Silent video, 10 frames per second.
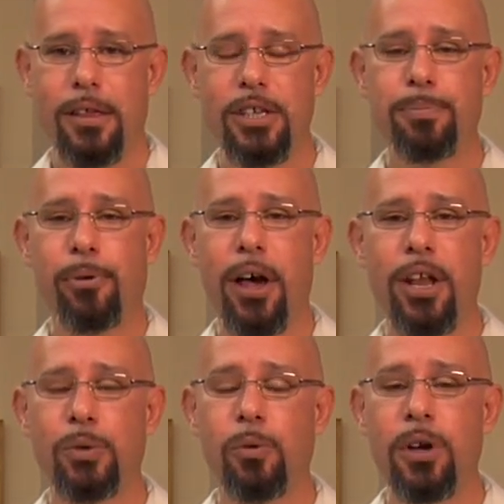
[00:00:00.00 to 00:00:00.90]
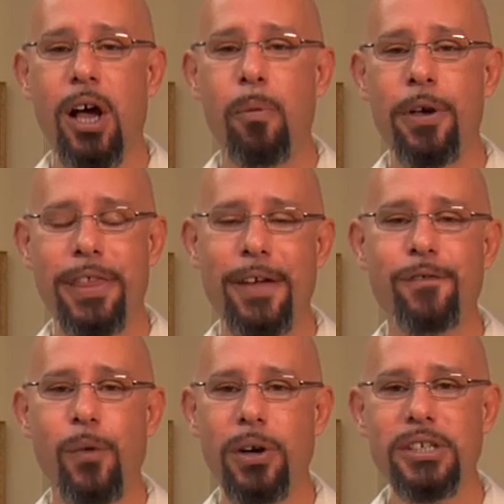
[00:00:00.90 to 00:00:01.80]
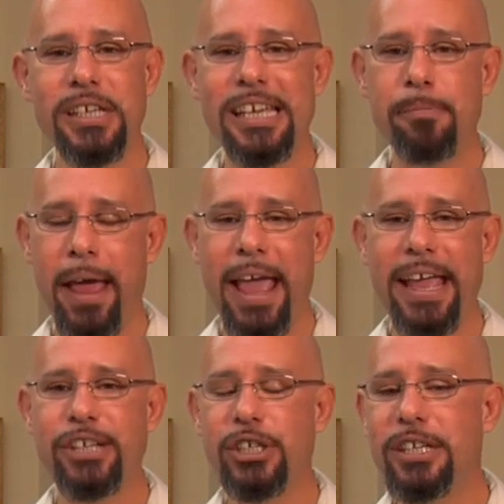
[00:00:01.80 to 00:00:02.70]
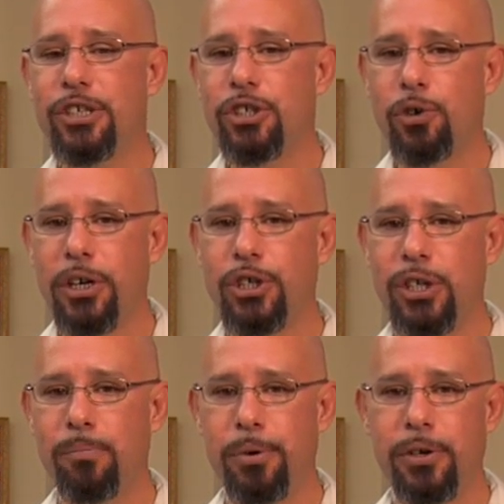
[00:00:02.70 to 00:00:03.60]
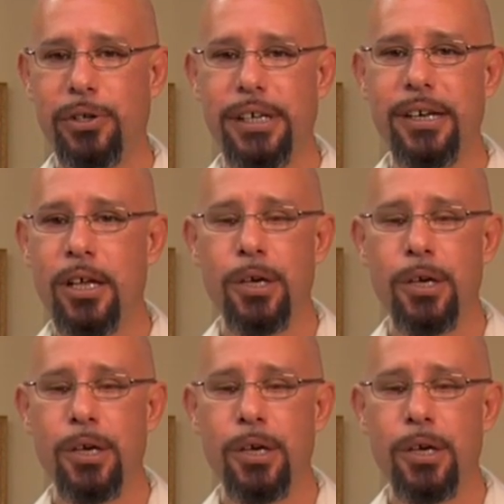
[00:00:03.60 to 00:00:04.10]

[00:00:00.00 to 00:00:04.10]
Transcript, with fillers: this product will come with a 14-page instruction booklet